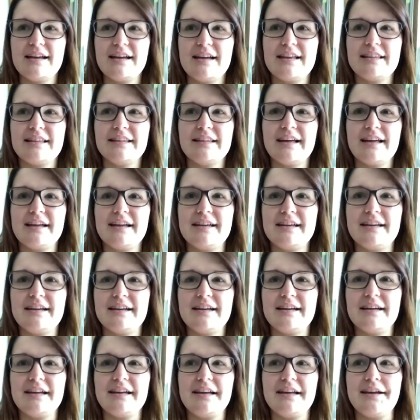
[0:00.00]
like
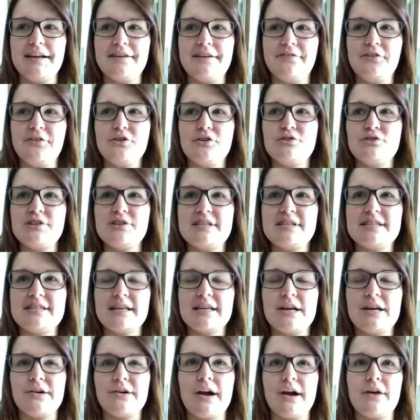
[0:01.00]
if you just sit
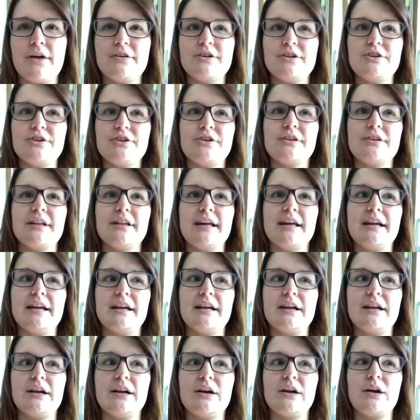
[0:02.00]
around and you're like,
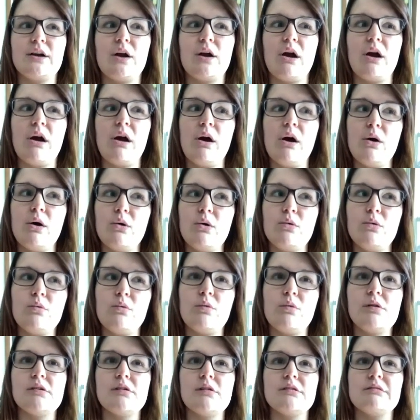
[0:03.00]
oh, well,
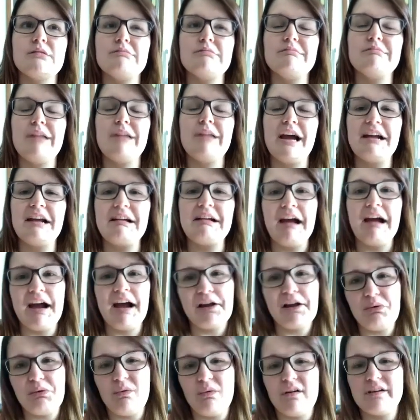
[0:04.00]
I kind of want to do
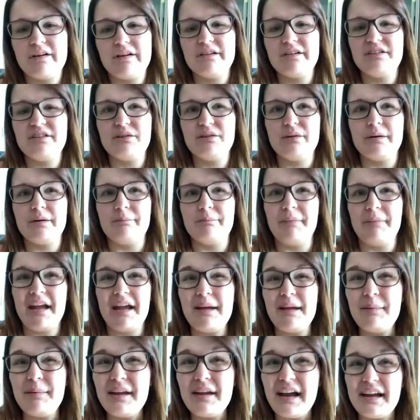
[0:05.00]
it, maybe I could do
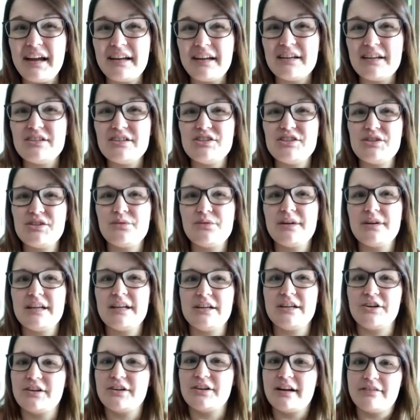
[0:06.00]
it, you're never going to do
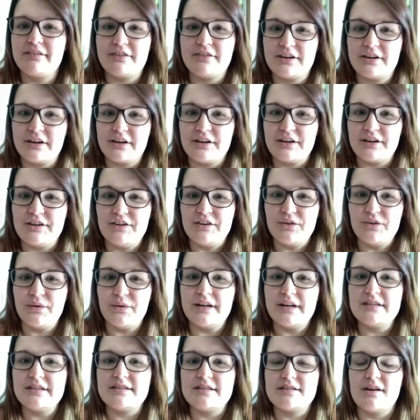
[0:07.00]
it. So
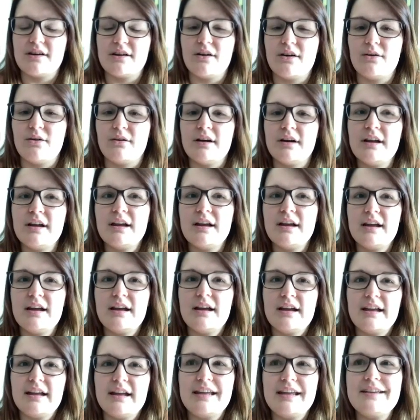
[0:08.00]
even if something
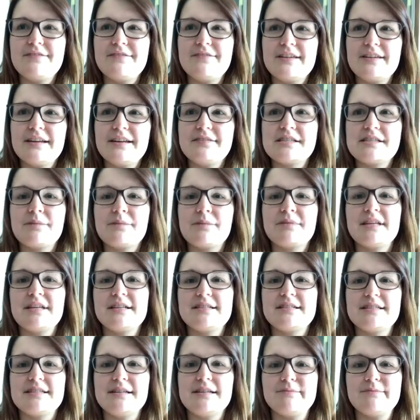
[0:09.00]
seems like difficult or
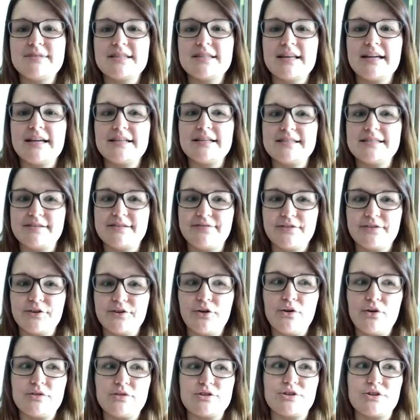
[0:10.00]
you don't quite know what you're
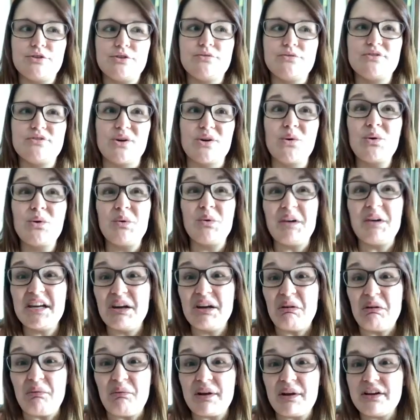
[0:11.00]
doing, like
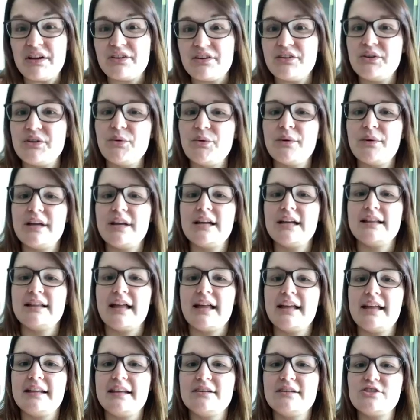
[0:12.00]
just jump in and
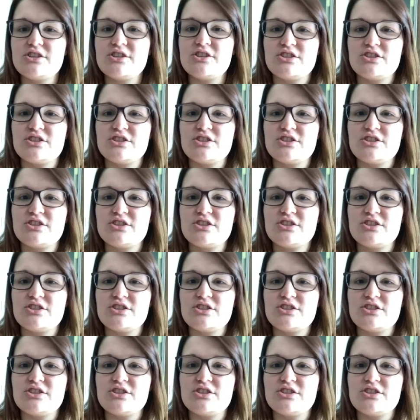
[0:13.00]
try.